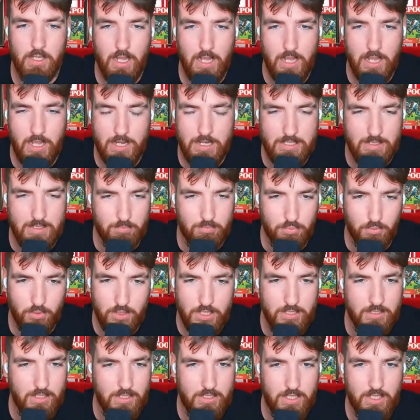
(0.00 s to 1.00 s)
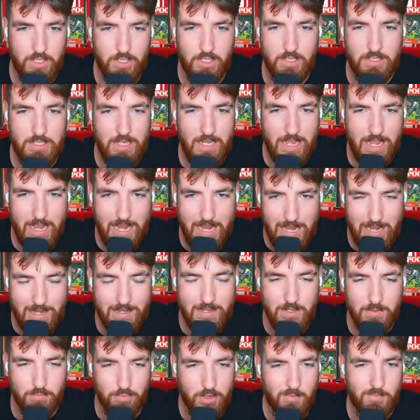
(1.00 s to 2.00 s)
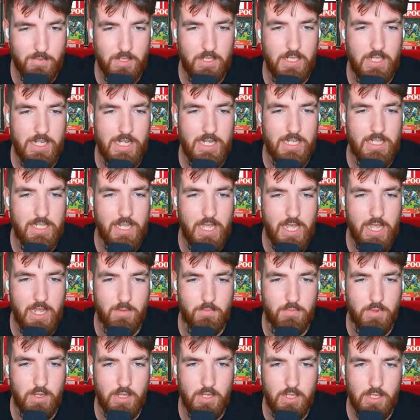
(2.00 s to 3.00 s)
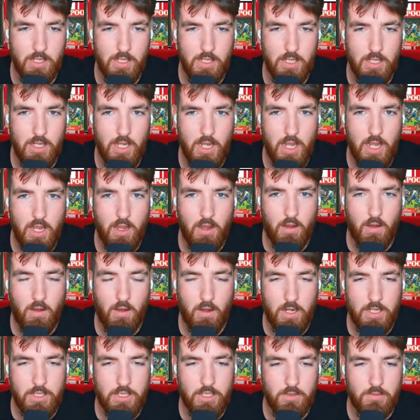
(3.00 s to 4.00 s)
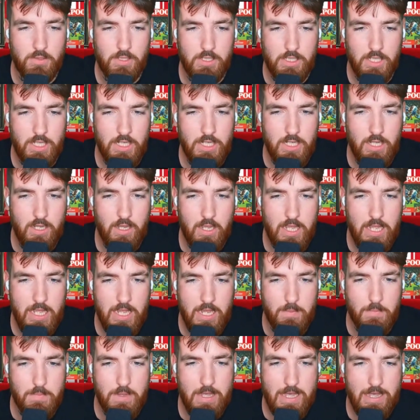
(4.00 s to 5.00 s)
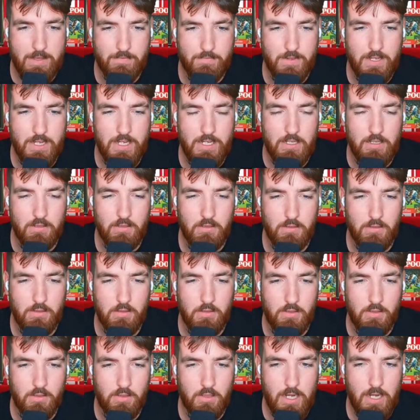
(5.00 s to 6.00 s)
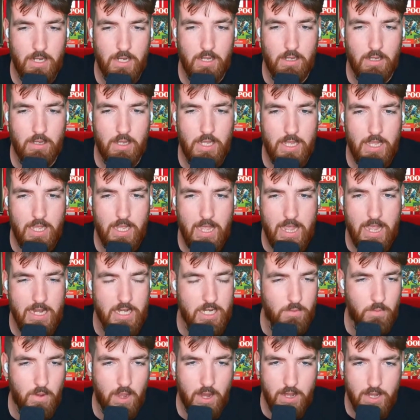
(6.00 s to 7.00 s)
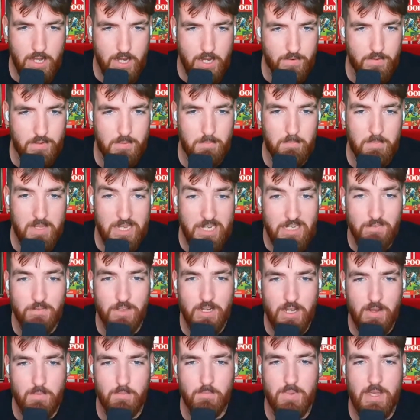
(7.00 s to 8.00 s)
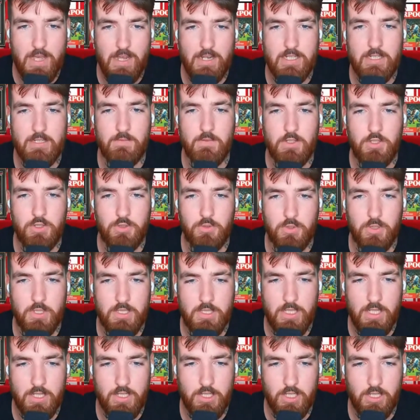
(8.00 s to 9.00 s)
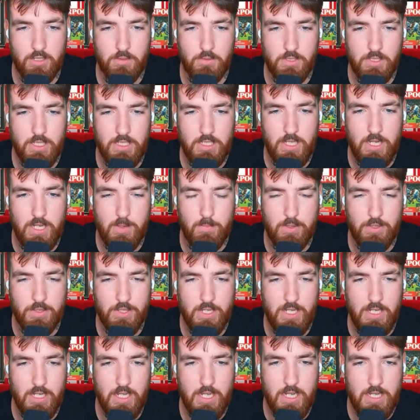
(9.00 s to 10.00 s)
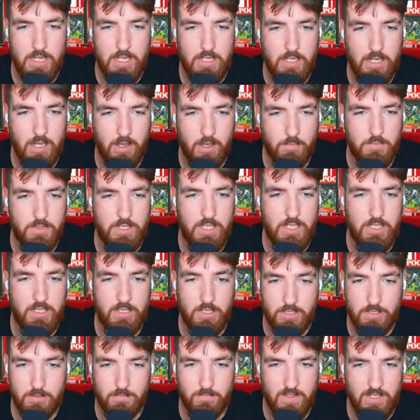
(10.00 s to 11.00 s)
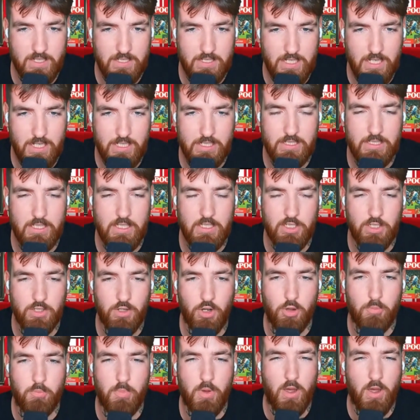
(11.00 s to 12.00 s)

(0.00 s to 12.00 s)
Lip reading: He's a brilliant addition to any Premier League team. I don't see him having anywhere near as big of an impact if he joins that Chelsea team. I think he comes in, does a fantastic job, but